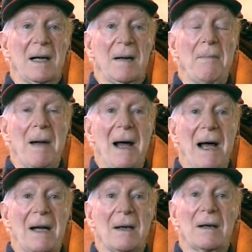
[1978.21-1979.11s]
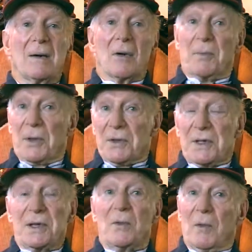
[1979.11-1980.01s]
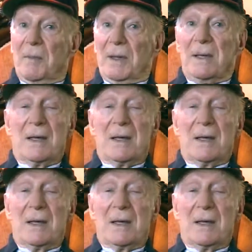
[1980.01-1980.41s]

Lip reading: a man or a person, a woman,